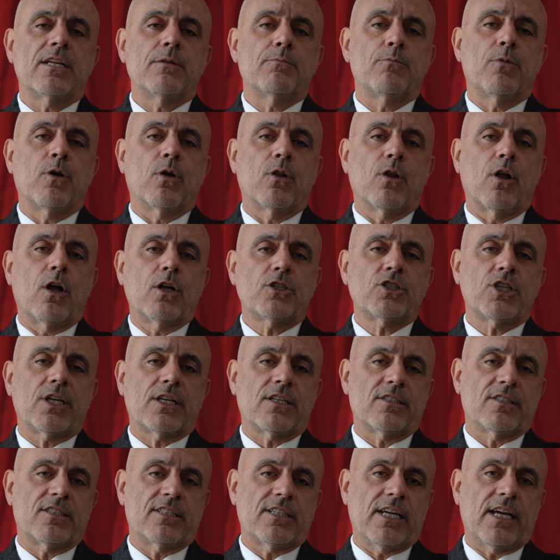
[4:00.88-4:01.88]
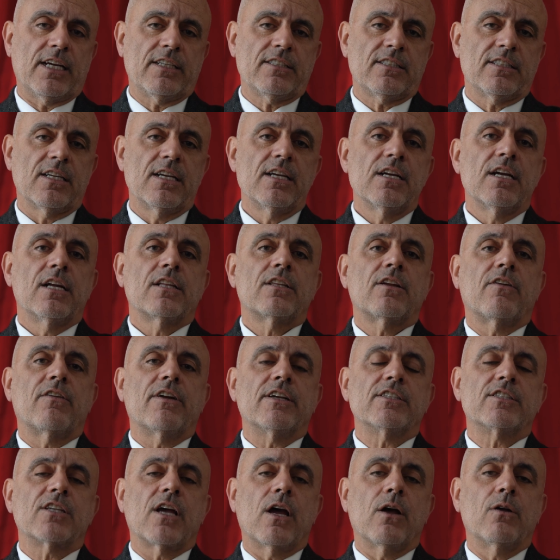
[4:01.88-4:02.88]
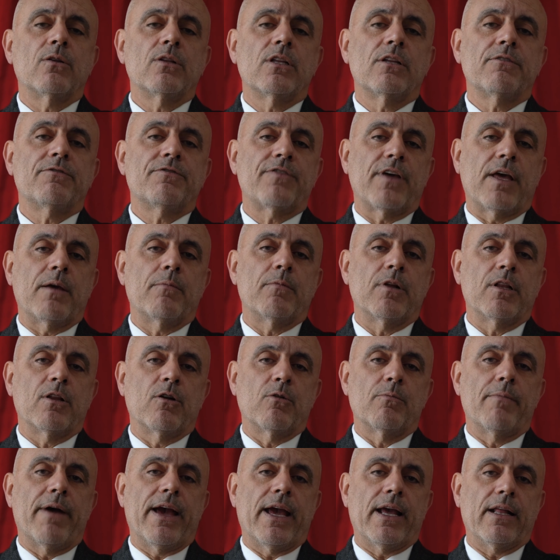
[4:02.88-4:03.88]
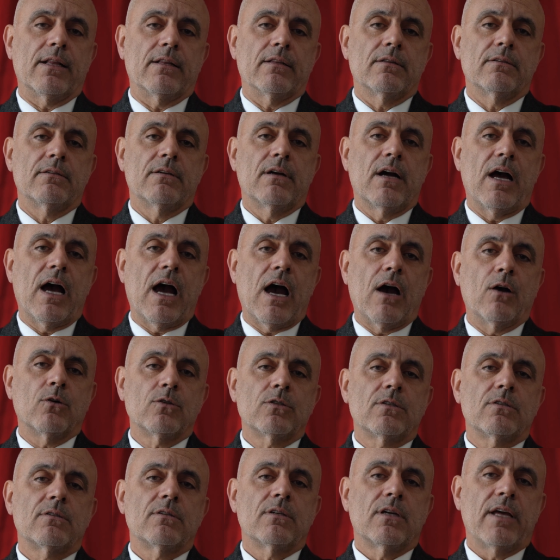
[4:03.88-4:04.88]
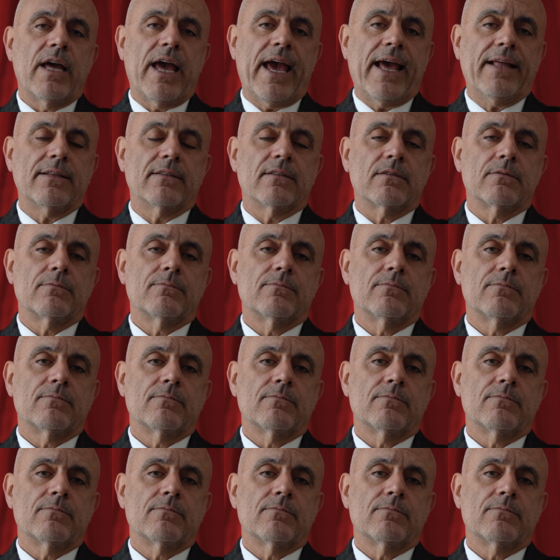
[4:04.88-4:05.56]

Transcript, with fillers: in biological sex, there is only female or male, out, end.